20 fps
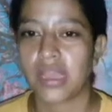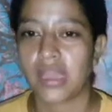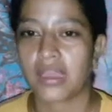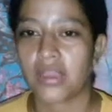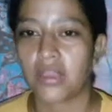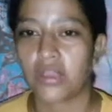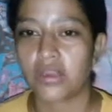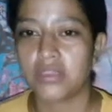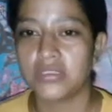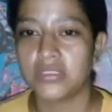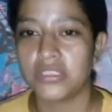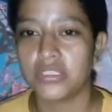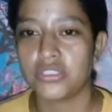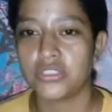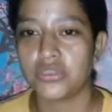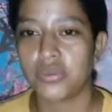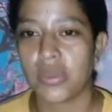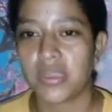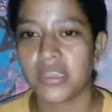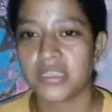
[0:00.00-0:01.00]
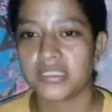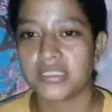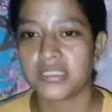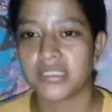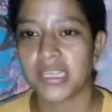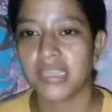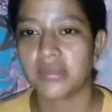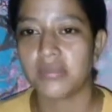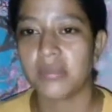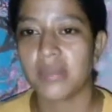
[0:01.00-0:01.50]
according to a
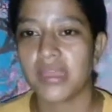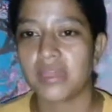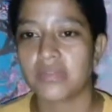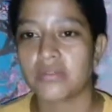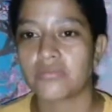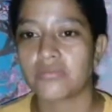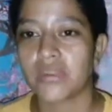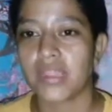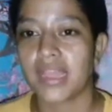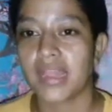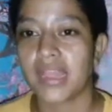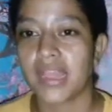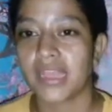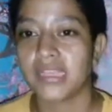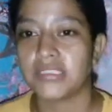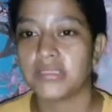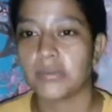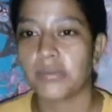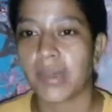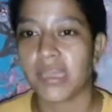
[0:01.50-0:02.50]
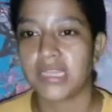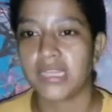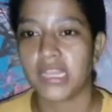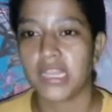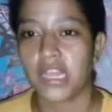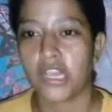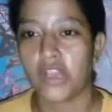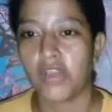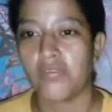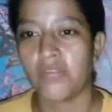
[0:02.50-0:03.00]
statement released by
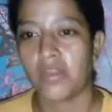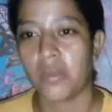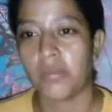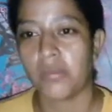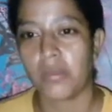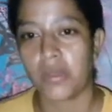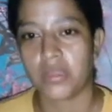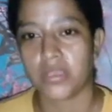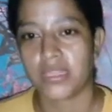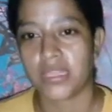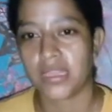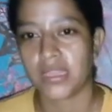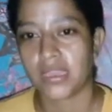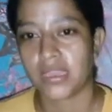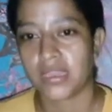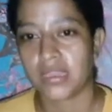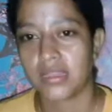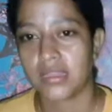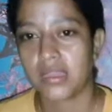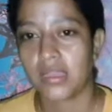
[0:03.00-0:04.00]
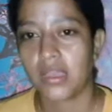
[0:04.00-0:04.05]
the club on Monday.